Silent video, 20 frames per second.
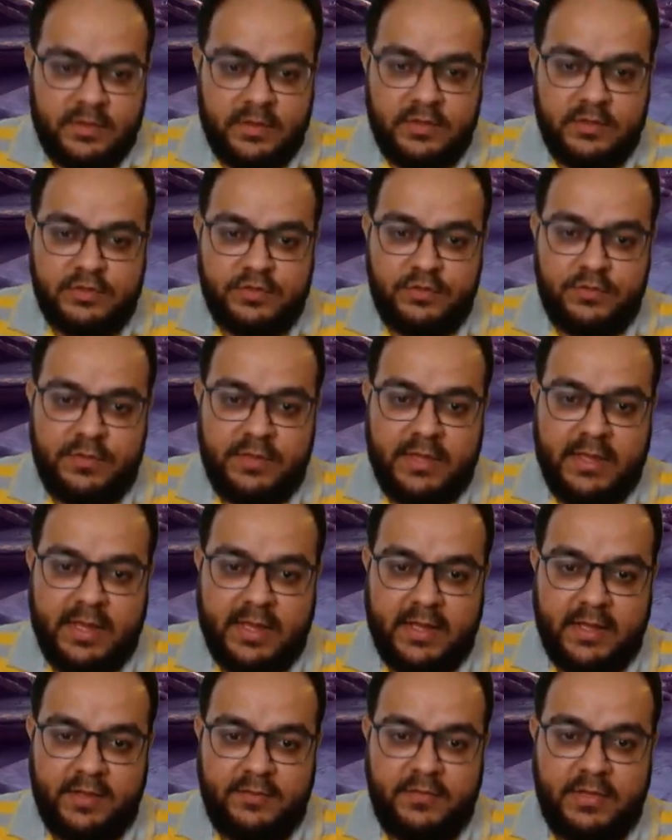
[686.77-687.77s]
So we
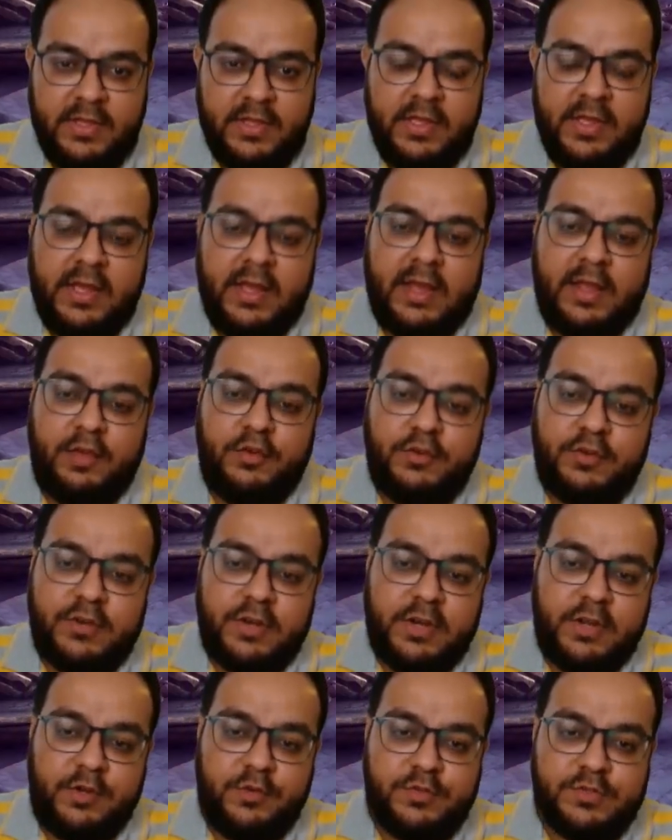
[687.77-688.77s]
have, I could
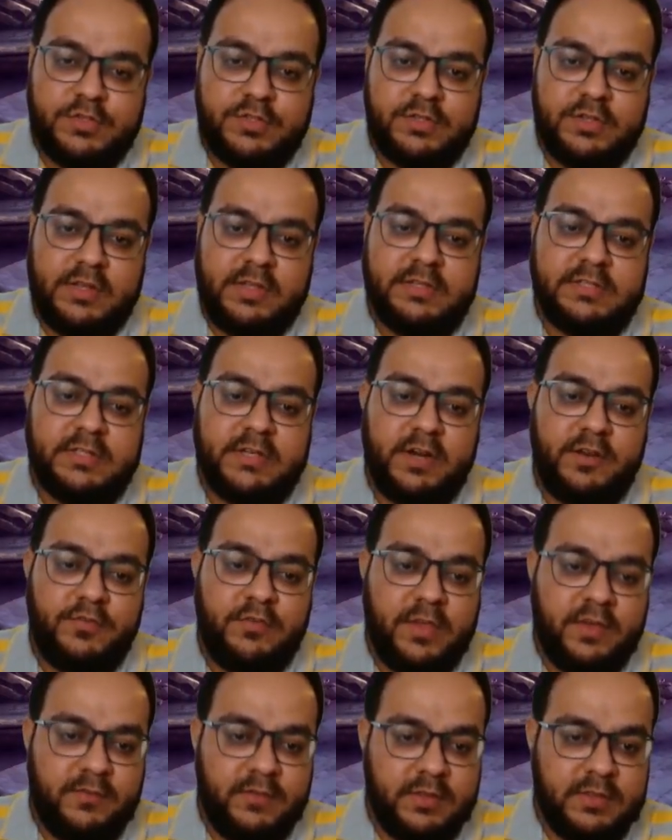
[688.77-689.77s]
reduce, instead of
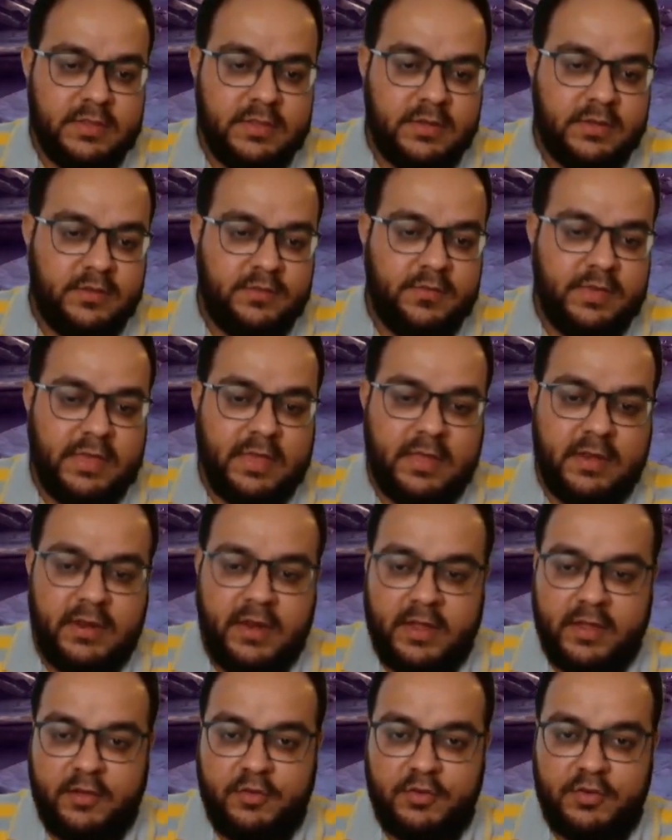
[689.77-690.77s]
giving the weaken,
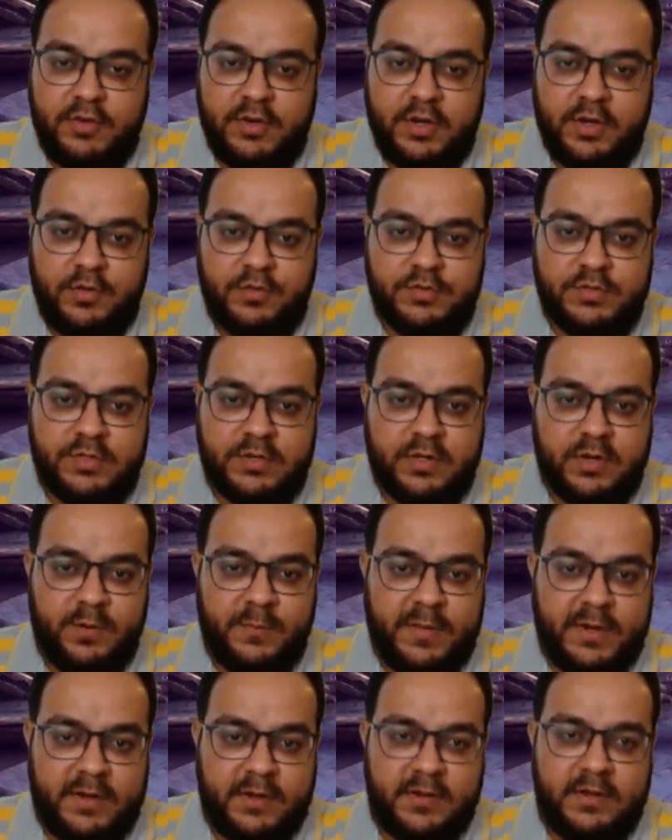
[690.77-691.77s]
I could reduce the turn meter.